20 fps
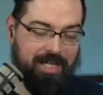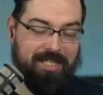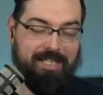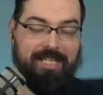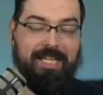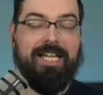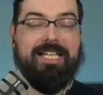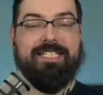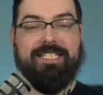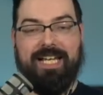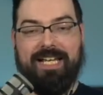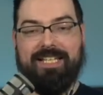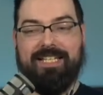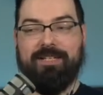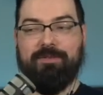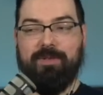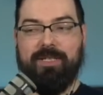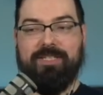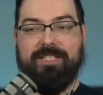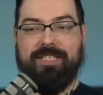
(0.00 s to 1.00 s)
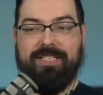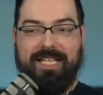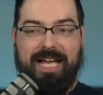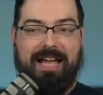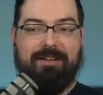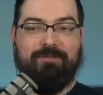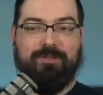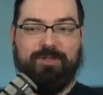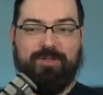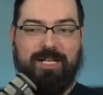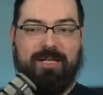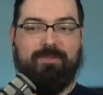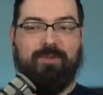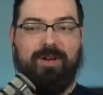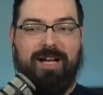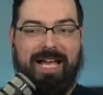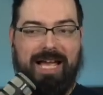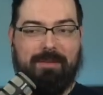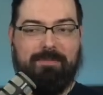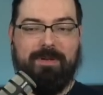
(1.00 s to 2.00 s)
Exactly. The live stream
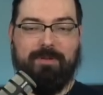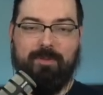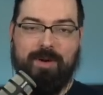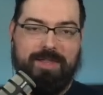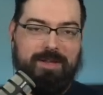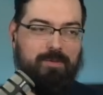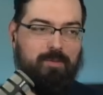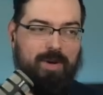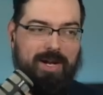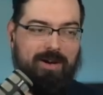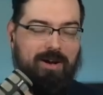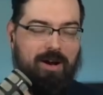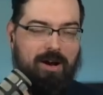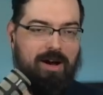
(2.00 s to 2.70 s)
will happen whether we're